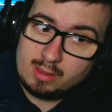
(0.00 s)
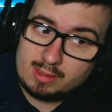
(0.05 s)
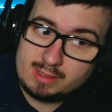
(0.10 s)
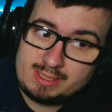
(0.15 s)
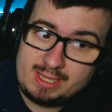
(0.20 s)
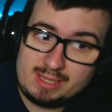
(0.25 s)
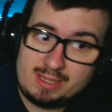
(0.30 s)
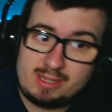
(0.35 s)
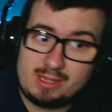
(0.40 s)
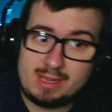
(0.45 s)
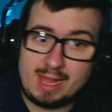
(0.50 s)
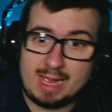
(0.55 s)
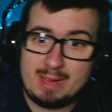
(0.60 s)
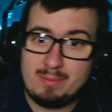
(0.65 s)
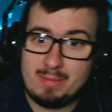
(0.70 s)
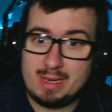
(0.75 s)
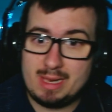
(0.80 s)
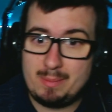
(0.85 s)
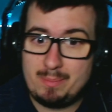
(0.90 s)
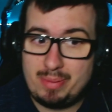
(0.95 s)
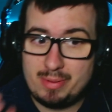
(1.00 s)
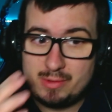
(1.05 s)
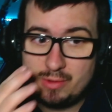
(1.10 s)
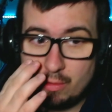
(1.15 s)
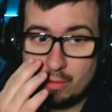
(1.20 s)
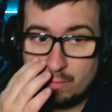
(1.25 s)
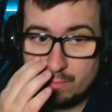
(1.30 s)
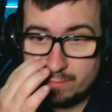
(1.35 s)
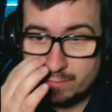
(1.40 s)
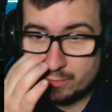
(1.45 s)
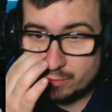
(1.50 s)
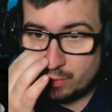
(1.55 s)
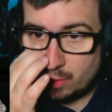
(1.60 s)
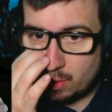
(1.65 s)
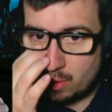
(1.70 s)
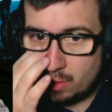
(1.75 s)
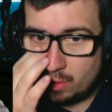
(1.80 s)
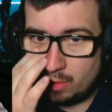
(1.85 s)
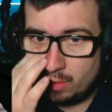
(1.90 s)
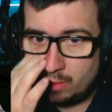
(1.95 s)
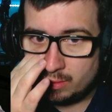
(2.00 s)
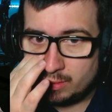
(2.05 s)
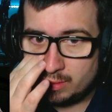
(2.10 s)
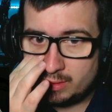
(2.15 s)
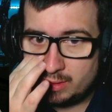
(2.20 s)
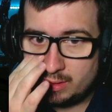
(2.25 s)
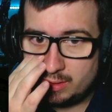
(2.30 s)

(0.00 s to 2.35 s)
Did time leap go wrong?